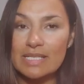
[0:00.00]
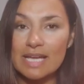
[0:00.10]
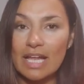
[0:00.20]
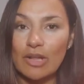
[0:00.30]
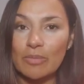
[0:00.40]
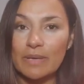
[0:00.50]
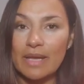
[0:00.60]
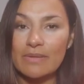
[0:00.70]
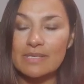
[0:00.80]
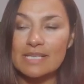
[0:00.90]
to help
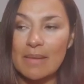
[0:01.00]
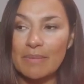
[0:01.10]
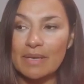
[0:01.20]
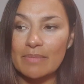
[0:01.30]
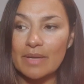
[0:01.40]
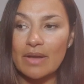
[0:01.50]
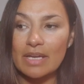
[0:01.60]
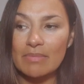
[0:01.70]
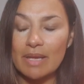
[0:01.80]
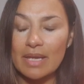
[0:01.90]
now, stepping in
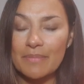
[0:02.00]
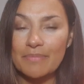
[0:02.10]
behind me.